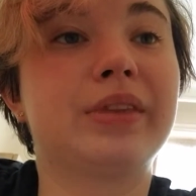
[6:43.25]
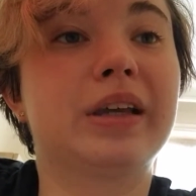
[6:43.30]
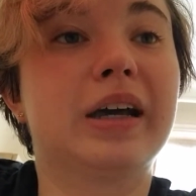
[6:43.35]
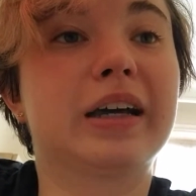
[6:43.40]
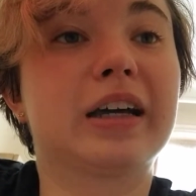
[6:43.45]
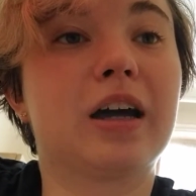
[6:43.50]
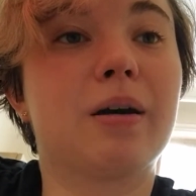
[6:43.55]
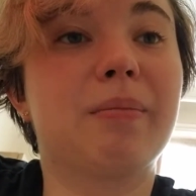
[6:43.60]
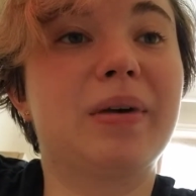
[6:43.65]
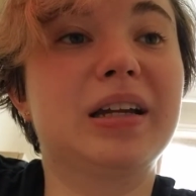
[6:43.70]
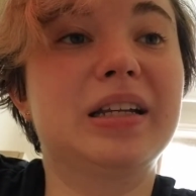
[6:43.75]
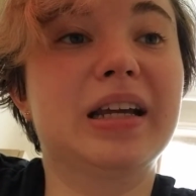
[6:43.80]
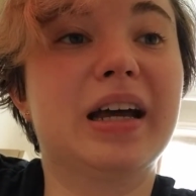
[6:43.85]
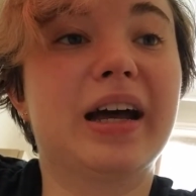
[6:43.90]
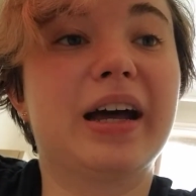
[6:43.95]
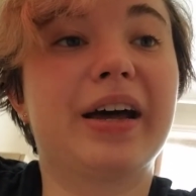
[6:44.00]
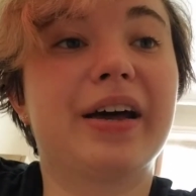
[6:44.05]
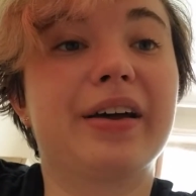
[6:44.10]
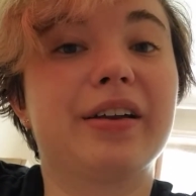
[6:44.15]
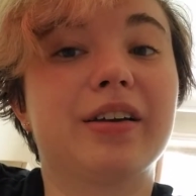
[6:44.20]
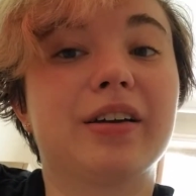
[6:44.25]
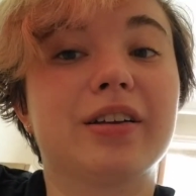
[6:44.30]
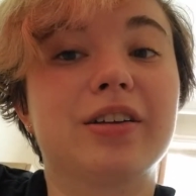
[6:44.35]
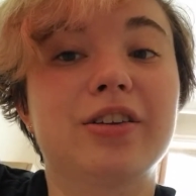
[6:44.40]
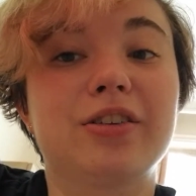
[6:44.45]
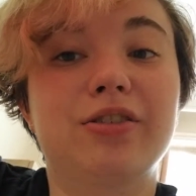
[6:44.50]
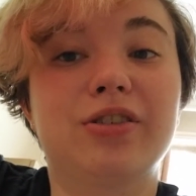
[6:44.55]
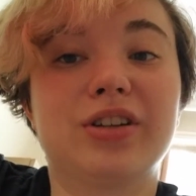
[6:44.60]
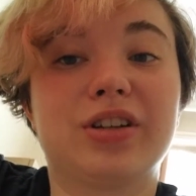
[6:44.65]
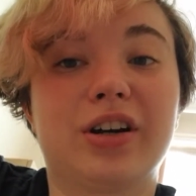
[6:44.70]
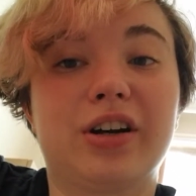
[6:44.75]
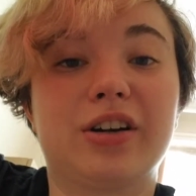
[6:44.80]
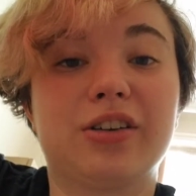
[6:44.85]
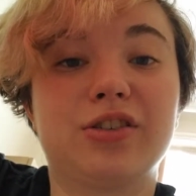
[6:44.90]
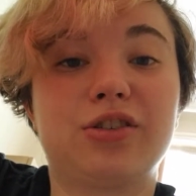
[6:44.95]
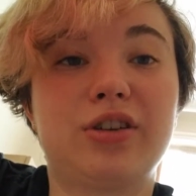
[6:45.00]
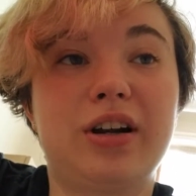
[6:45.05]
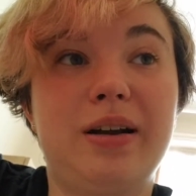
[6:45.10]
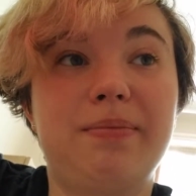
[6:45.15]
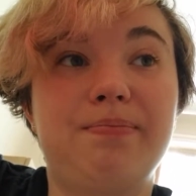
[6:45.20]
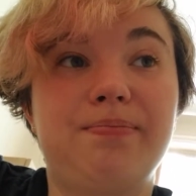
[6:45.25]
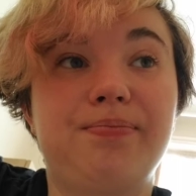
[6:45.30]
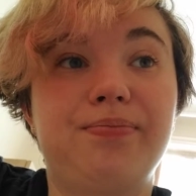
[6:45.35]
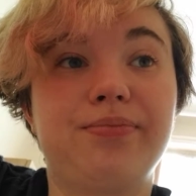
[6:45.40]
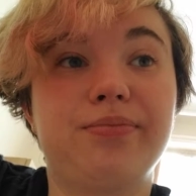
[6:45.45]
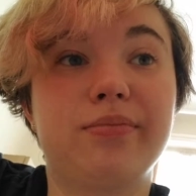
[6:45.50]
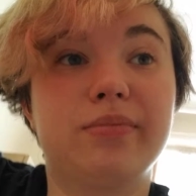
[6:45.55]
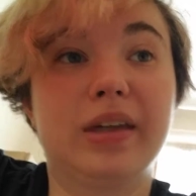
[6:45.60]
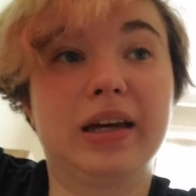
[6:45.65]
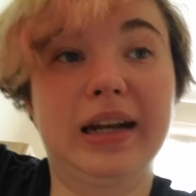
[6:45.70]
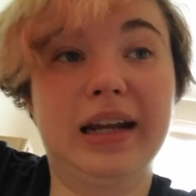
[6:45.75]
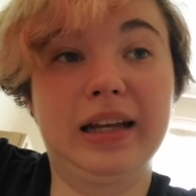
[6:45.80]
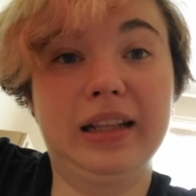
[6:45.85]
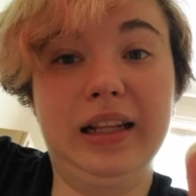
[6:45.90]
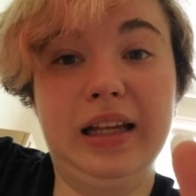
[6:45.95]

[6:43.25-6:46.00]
I got my dad a new guitar strap that had,